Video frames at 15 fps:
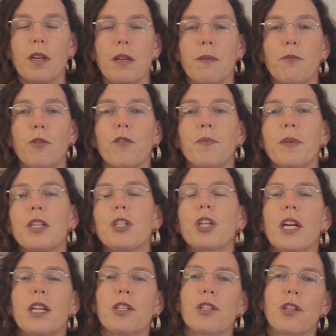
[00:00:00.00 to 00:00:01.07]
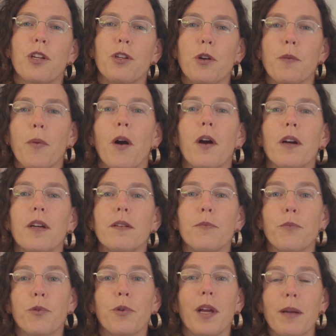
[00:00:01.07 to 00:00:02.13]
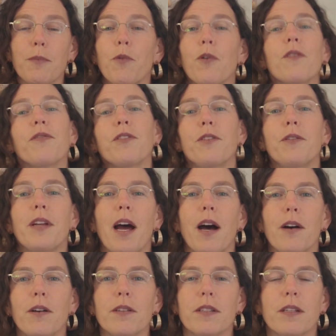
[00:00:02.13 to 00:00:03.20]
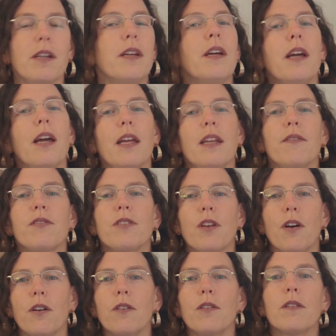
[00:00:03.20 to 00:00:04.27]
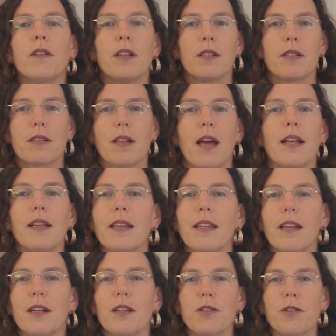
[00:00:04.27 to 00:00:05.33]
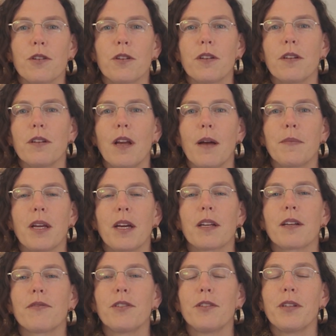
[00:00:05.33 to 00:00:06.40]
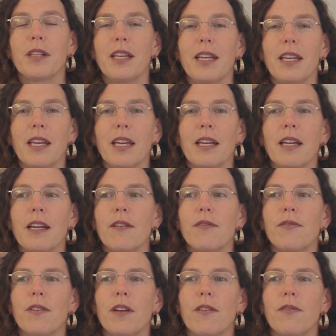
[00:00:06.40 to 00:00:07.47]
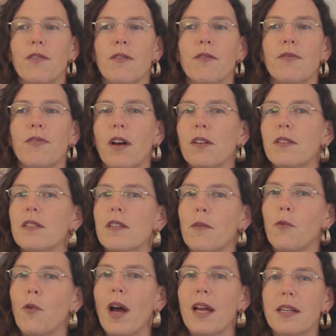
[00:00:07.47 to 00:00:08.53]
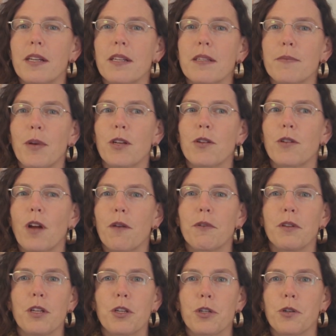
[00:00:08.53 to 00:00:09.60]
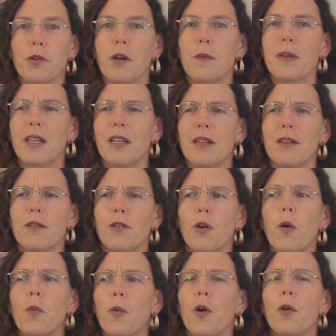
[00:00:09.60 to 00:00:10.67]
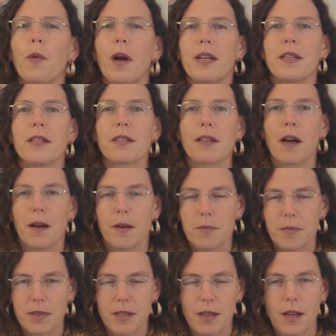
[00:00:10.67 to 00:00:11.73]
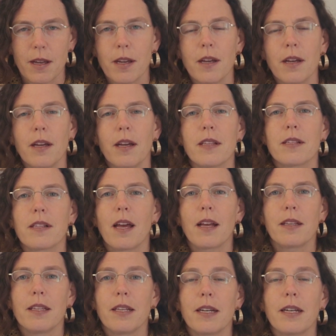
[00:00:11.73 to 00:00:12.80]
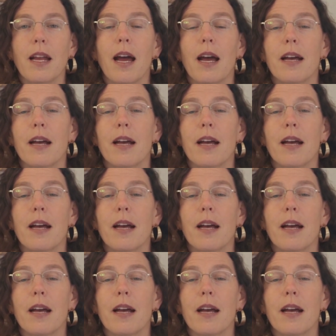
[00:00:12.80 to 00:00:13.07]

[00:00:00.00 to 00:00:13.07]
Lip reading: movement changes on your part bring more fluid out? And if so, it's likely that it's your amniotic fluid leaking. If you felt some wetness but you're not really sure, but then no more wetness comes, it's likely that